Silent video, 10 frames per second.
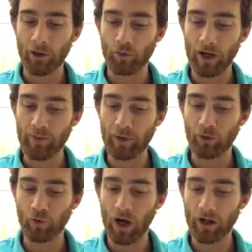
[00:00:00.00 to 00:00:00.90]
the rape
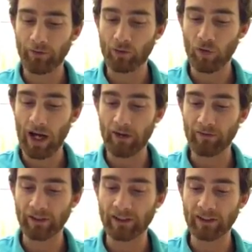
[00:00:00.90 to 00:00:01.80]
and rot of
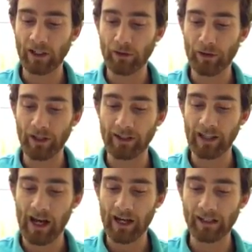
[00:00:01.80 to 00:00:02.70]
graft and stealth and
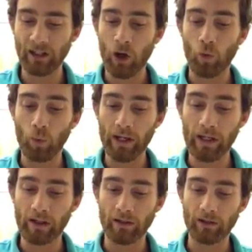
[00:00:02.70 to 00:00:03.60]
lies,
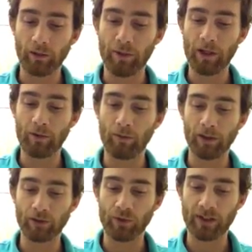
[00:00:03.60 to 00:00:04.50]
we, the people,
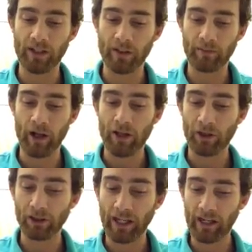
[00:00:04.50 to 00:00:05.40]
must redeem
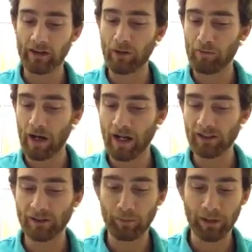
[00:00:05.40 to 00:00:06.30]
the land, the
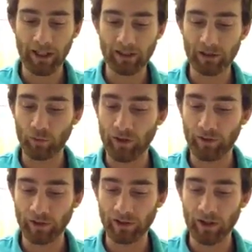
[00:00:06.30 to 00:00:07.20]
mines, the plants, the
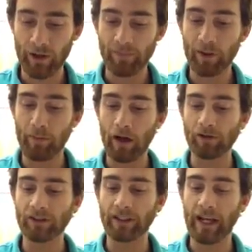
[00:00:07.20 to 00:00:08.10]
rivers, the
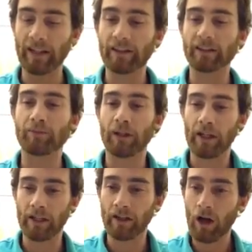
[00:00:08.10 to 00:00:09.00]
mountains and endless
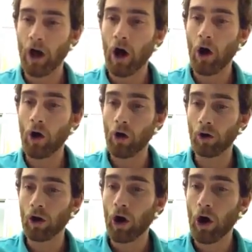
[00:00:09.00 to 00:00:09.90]
plain,
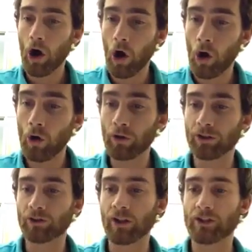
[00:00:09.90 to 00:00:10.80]
all
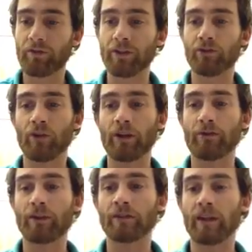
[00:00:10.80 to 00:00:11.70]
the stretch of these great
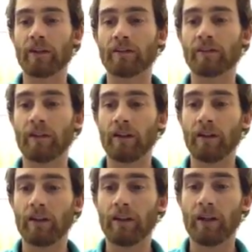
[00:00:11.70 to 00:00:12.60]
green states,
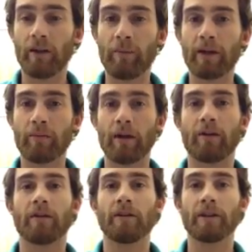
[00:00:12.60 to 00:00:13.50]
and make
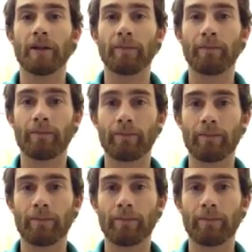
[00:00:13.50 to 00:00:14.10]
America again.